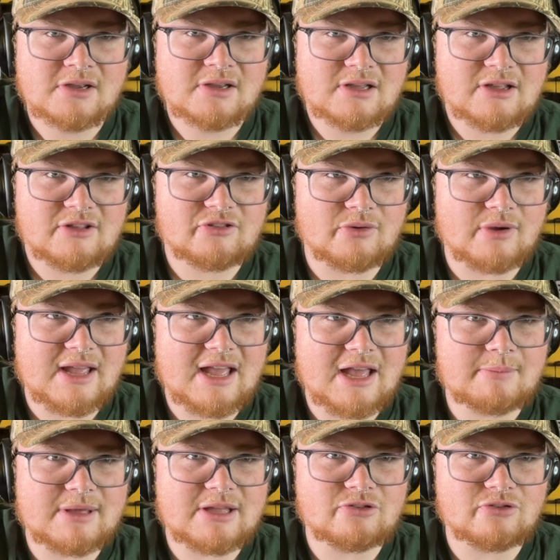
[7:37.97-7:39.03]
so I
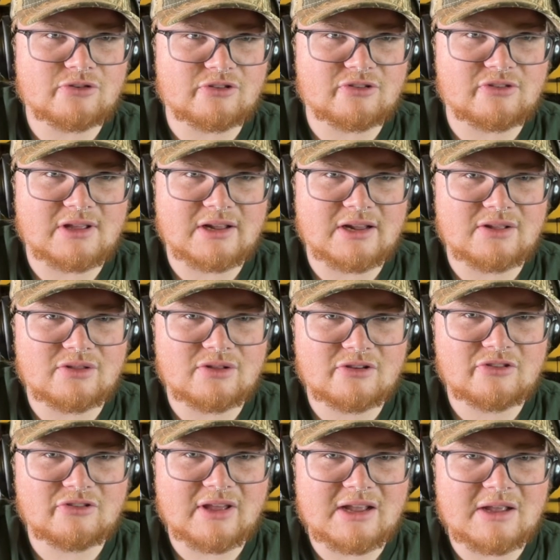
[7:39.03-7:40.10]
am interested. It
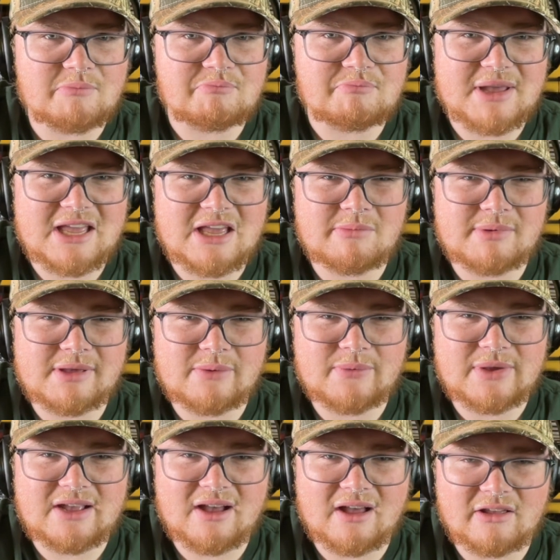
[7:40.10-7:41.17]
looks like maybe
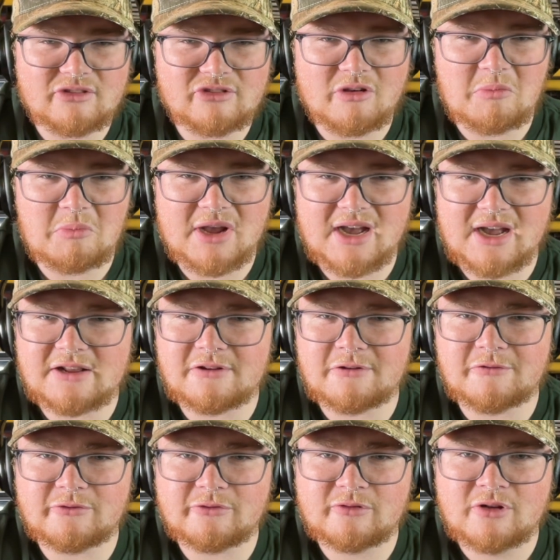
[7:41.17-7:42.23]
we got some kind
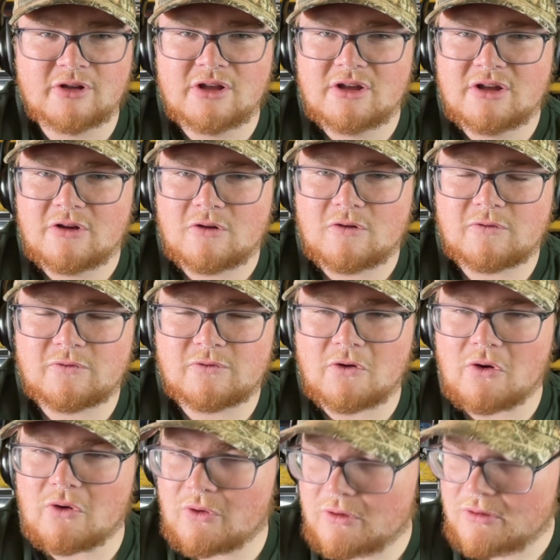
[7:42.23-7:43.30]
of
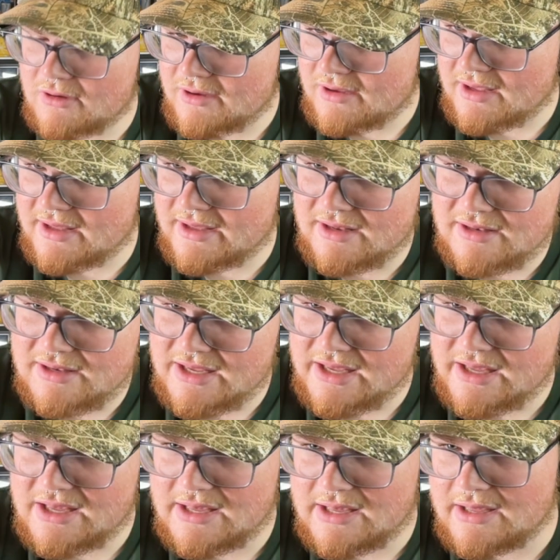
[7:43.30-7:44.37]
folk,
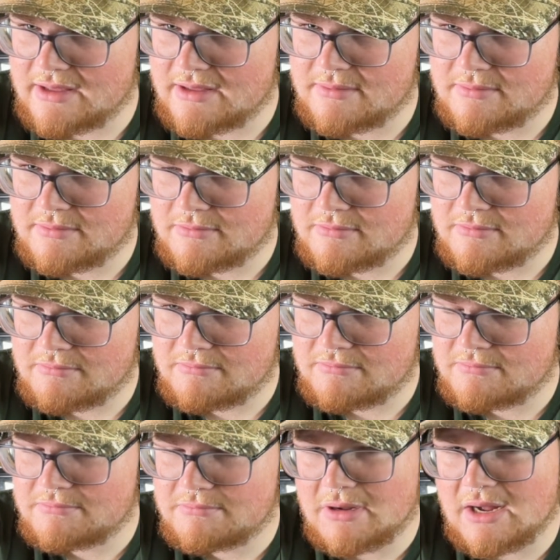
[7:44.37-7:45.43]
indie,
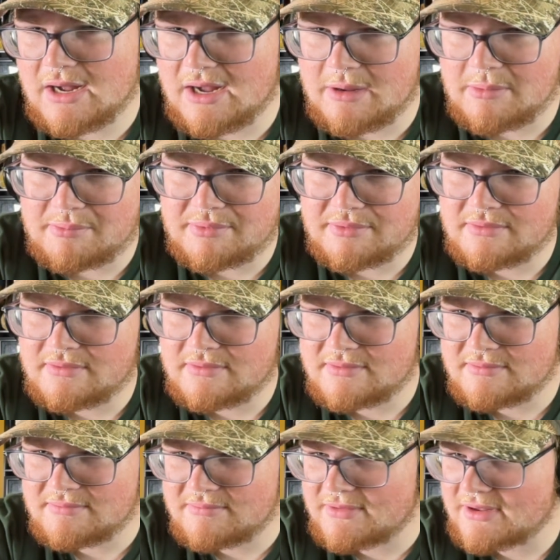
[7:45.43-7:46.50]
pop,
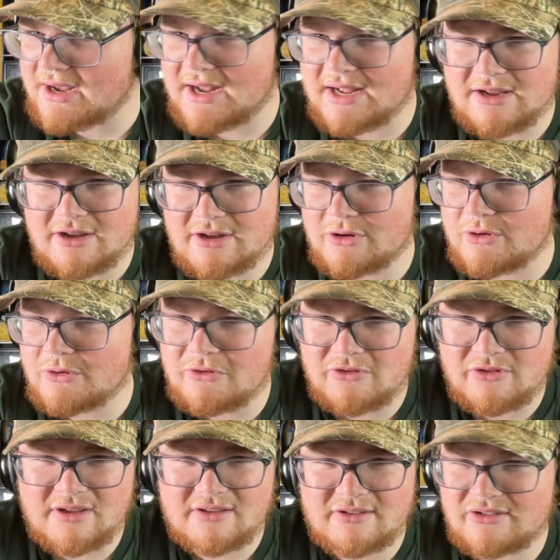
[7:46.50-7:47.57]
kind of
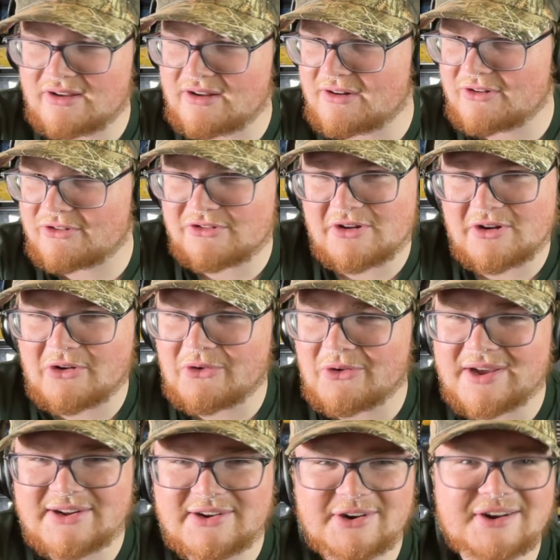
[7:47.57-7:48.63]
acoustic
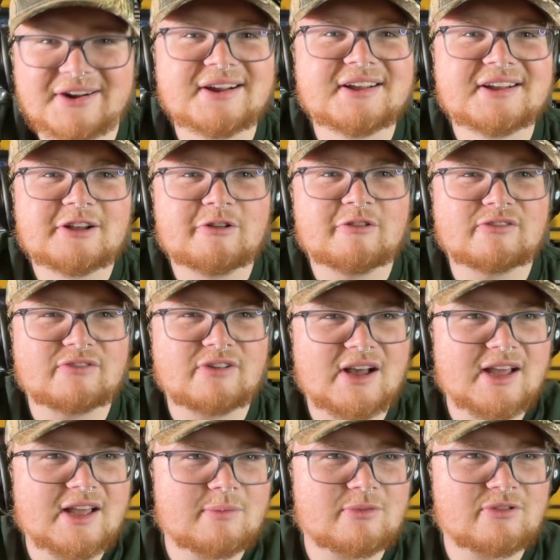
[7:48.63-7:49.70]
singer-songwriter
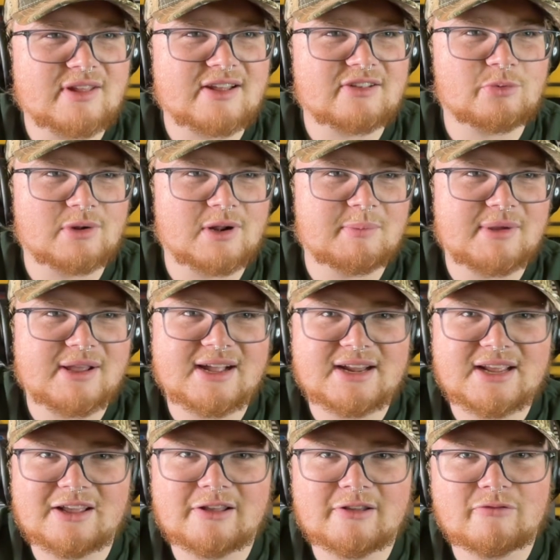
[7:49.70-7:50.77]
vibes. That's what I'm
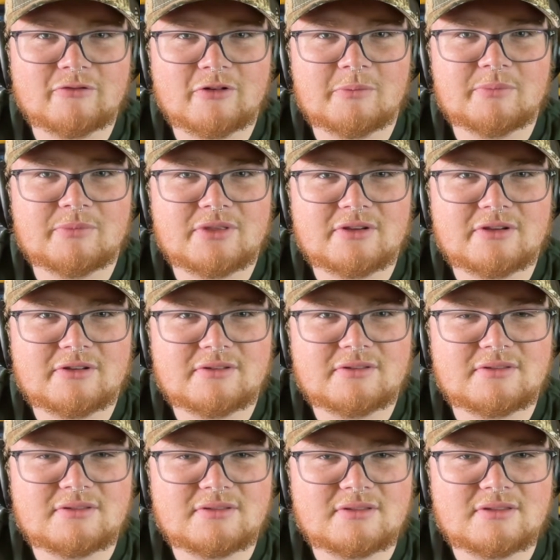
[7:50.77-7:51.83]
getting from the
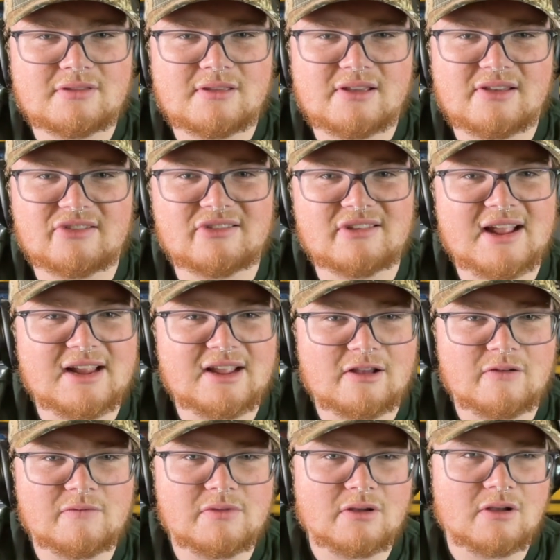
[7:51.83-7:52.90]
aesthetic
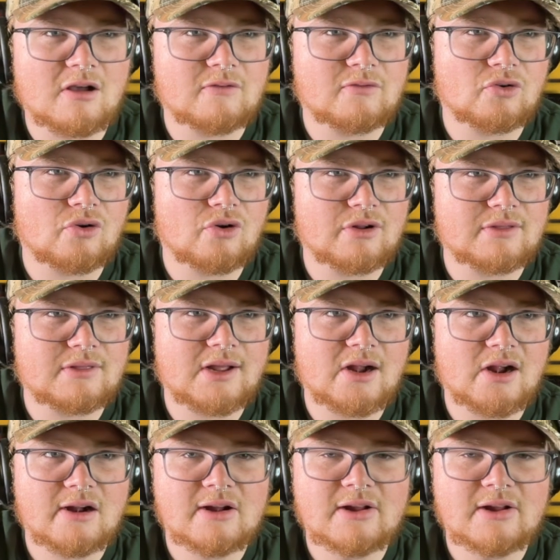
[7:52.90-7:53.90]
of the cover art there,